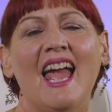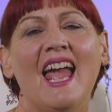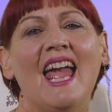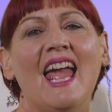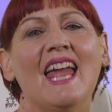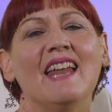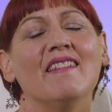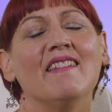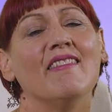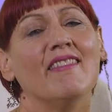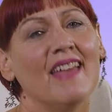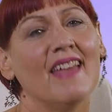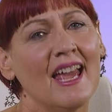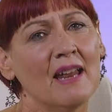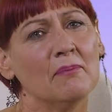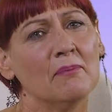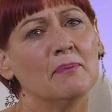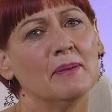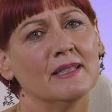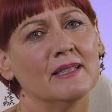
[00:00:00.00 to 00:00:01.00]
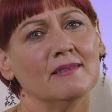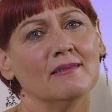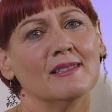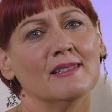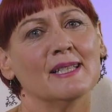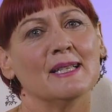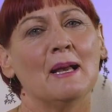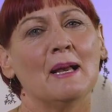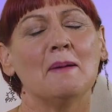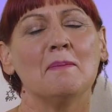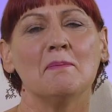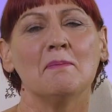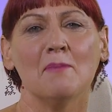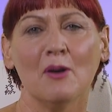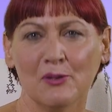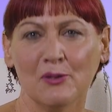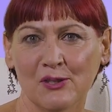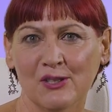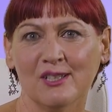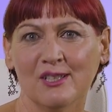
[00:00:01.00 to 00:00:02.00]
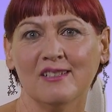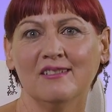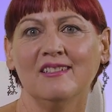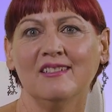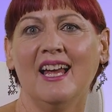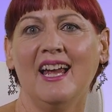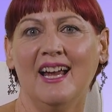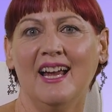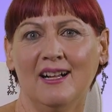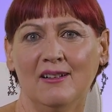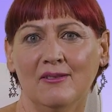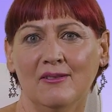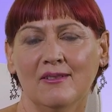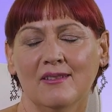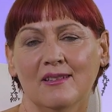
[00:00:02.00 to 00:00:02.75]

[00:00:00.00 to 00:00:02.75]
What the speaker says: And that builds emotional health.